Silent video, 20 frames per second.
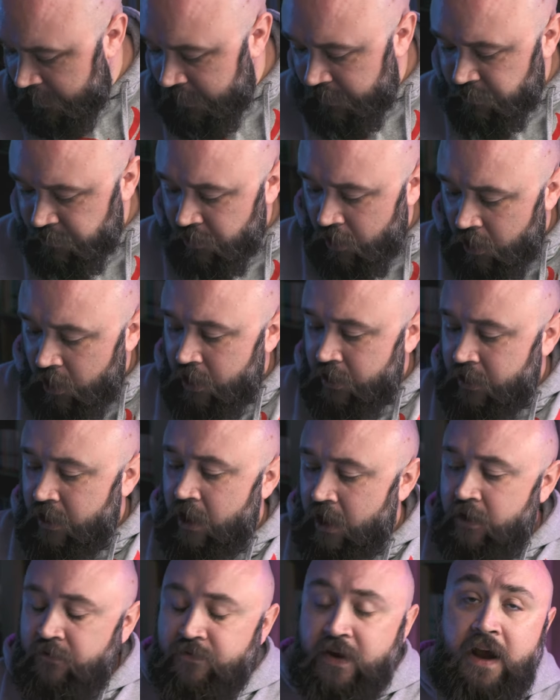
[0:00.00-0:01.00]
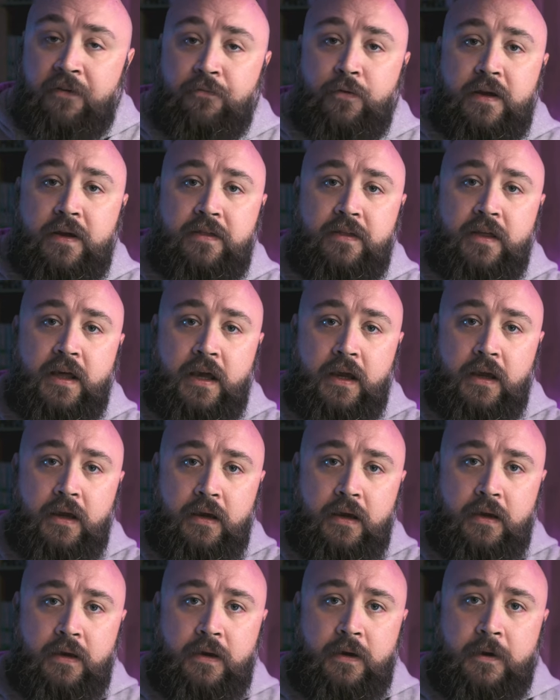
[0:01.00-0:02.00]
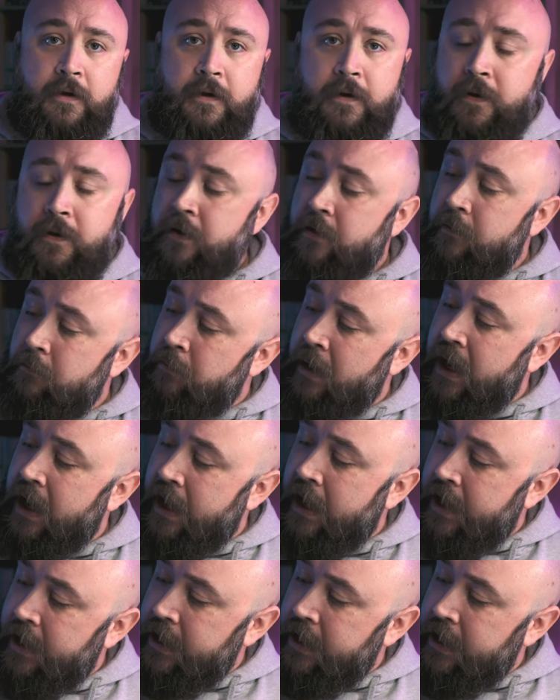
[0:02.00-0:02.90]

Dawn of Everything by